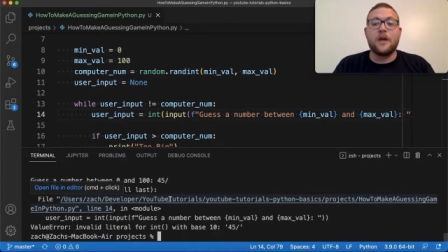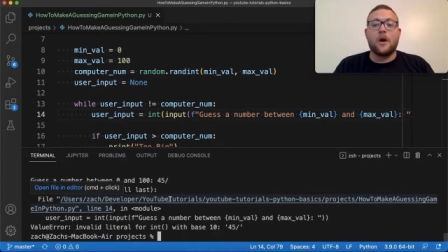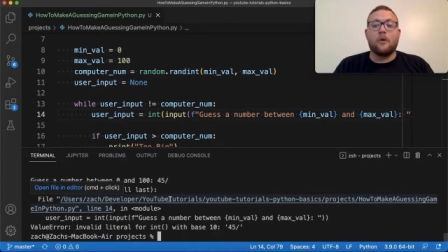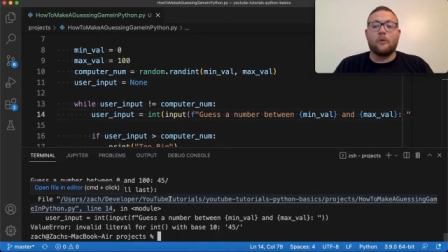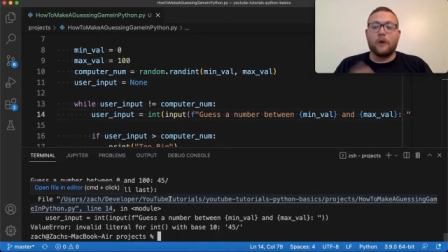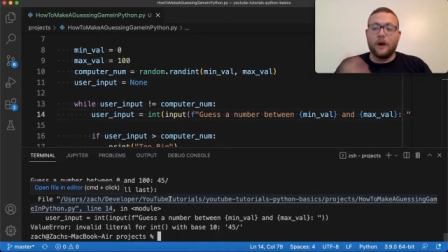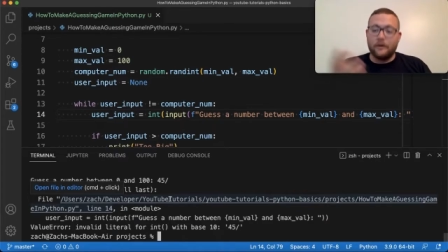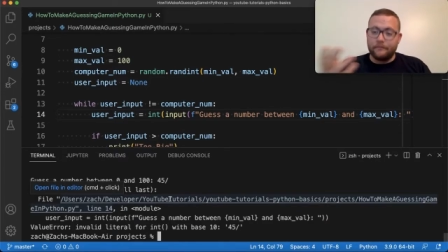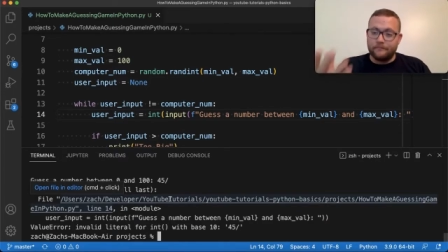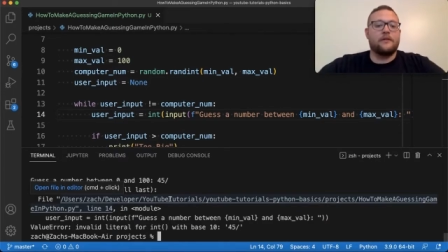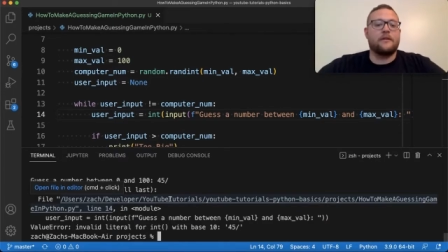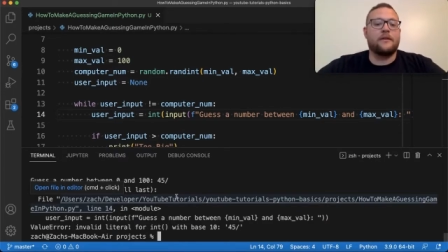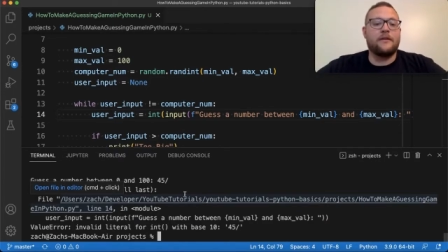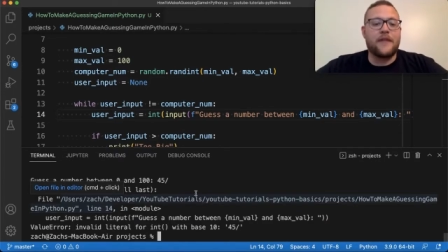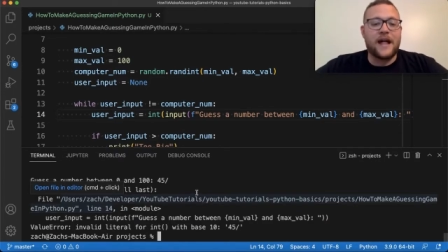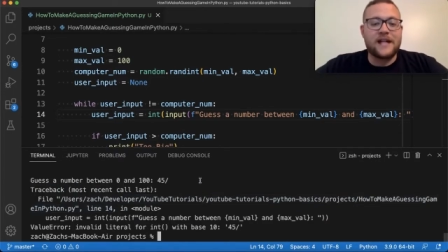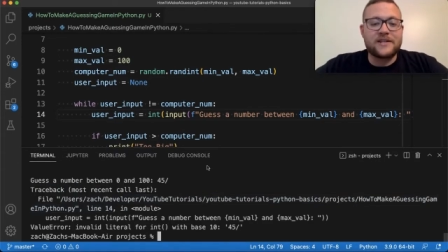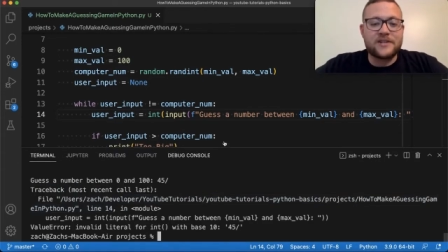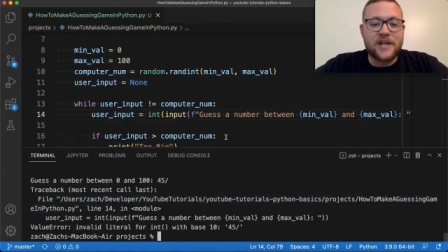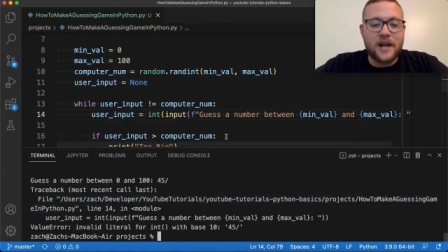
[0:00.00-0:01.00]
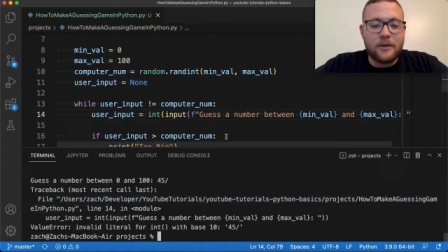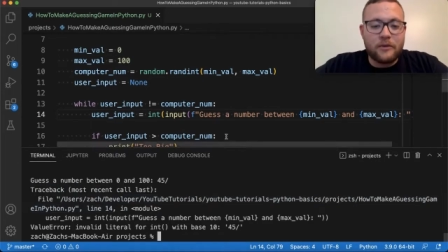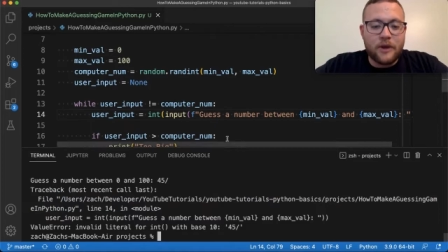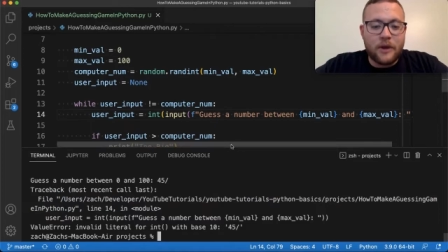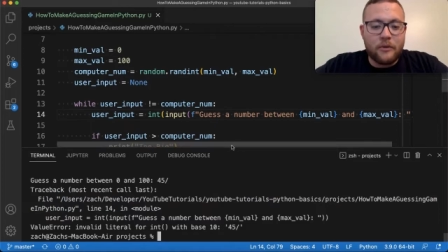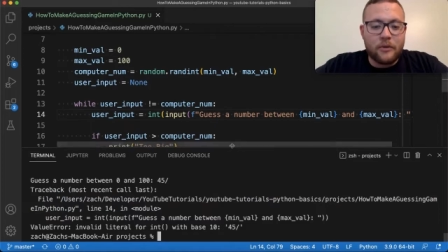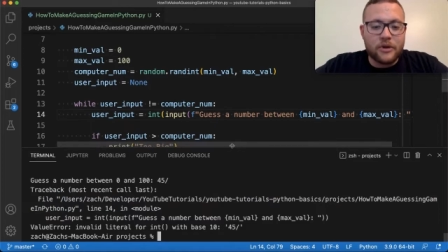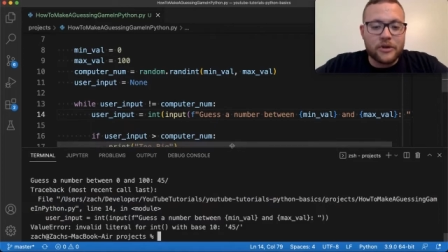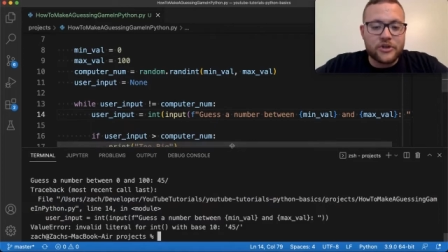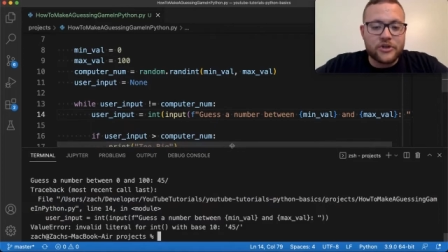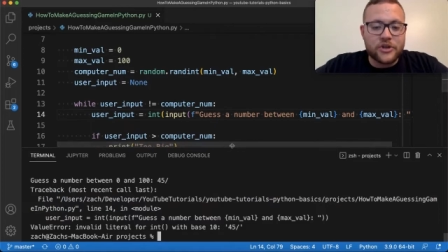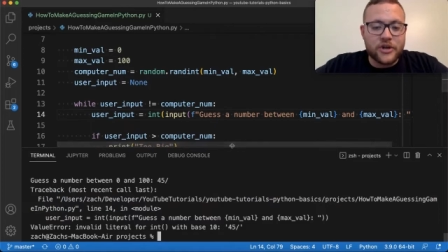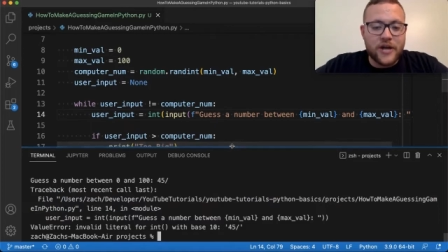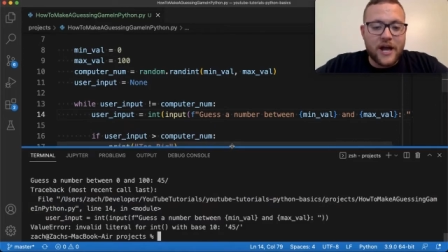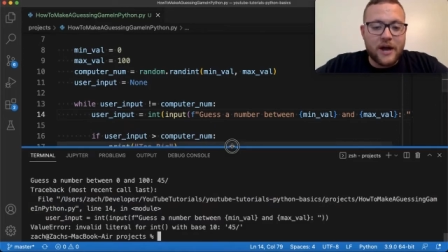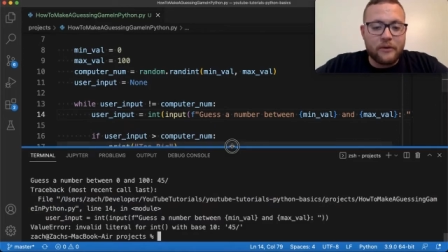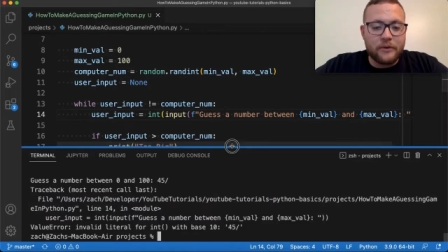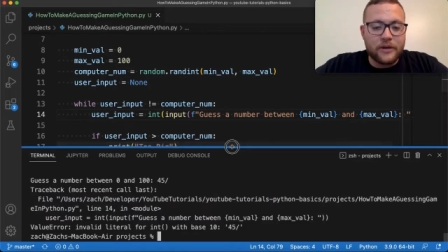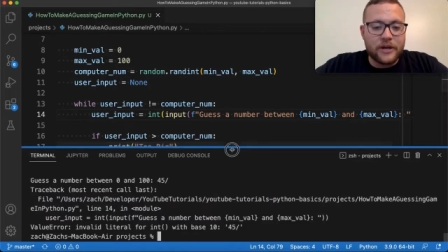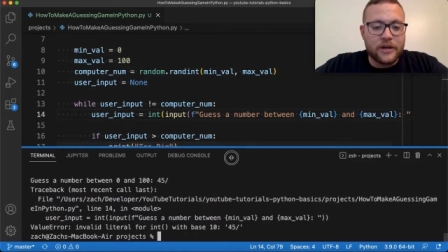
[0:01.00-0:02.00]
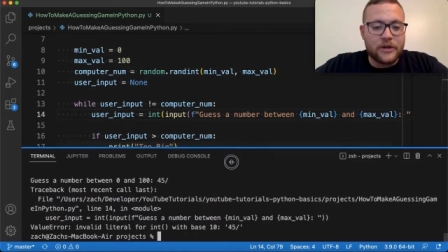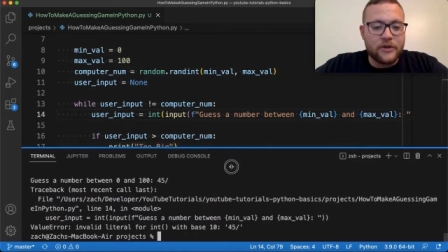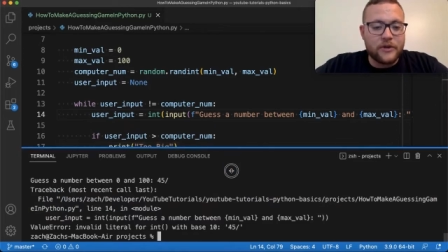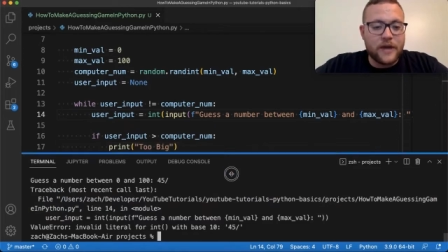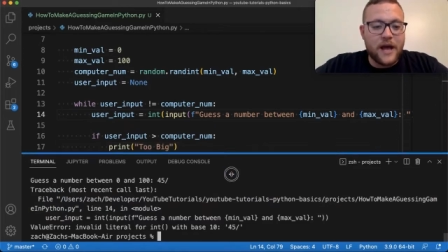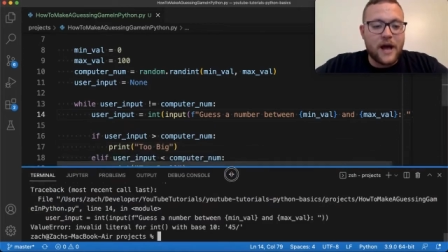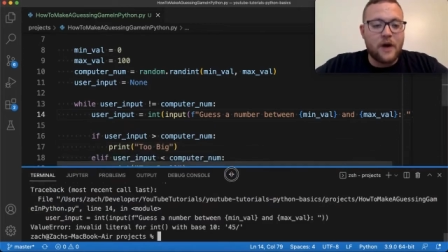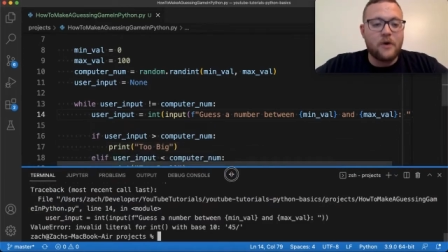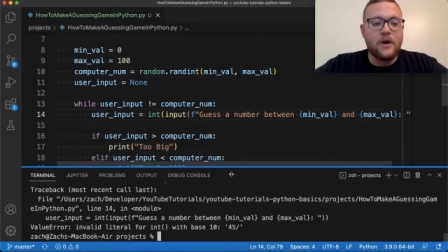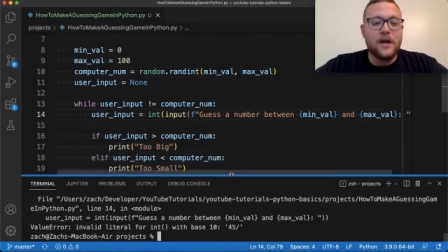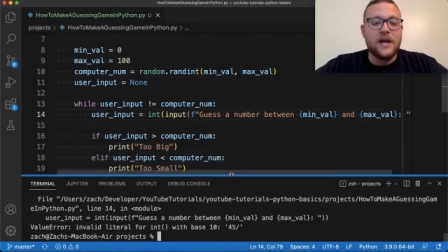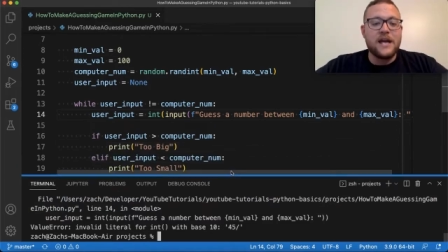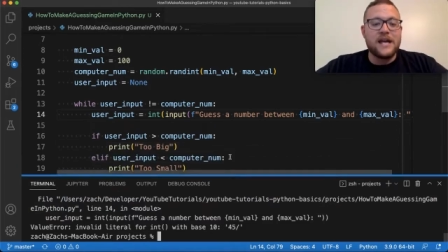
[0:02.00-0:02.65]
Well, that's kind of what I want to show you how we can do now